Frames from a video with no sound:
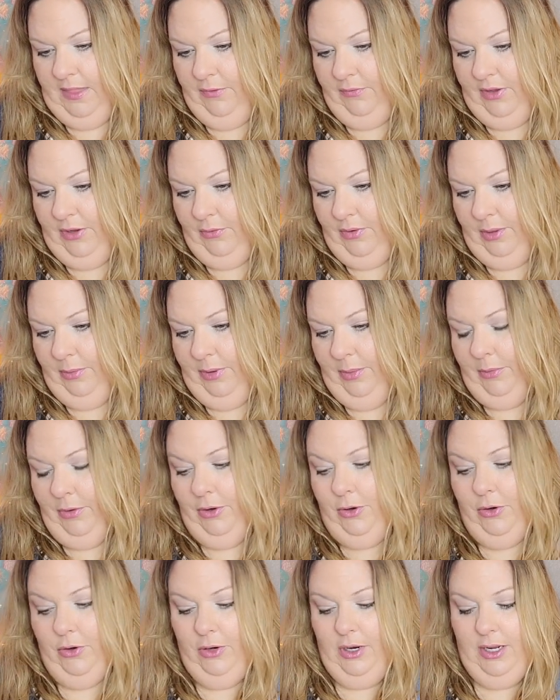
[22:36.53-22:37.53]
if I
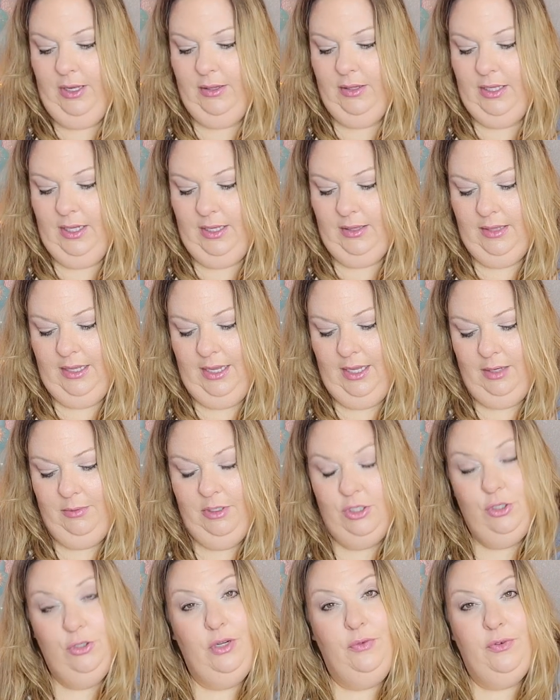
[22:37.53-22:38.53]
remember correctly. And they had
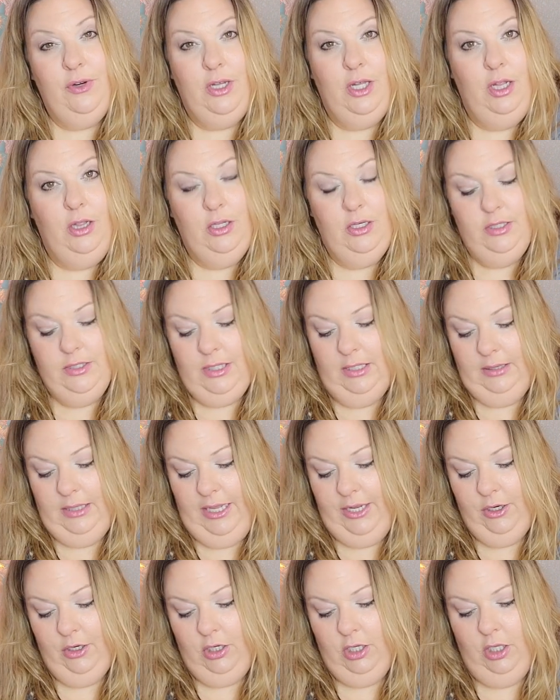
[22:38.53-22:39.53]
them in 2 different colors, a
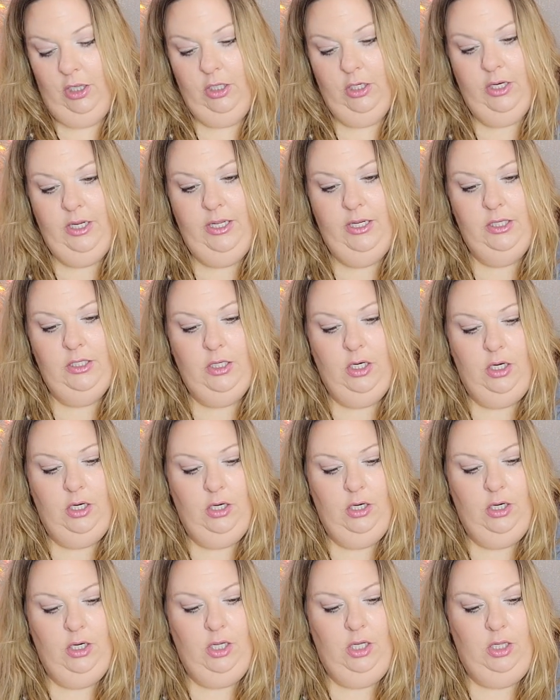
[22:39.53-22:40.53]
lighter color and a
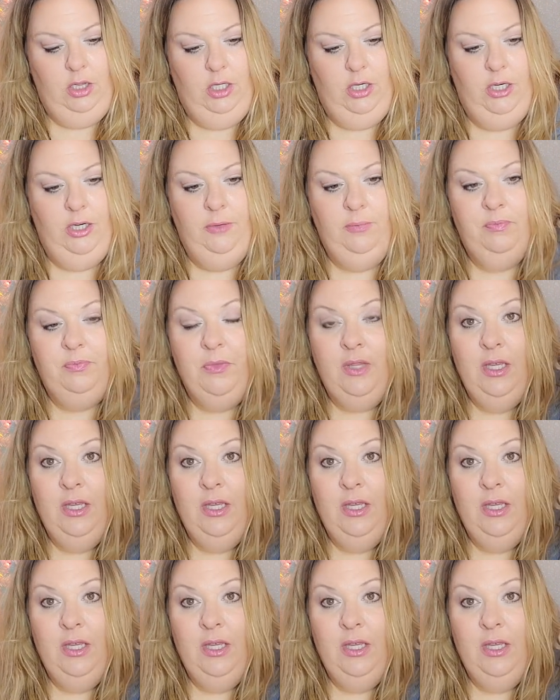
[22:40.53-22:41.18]
darker color.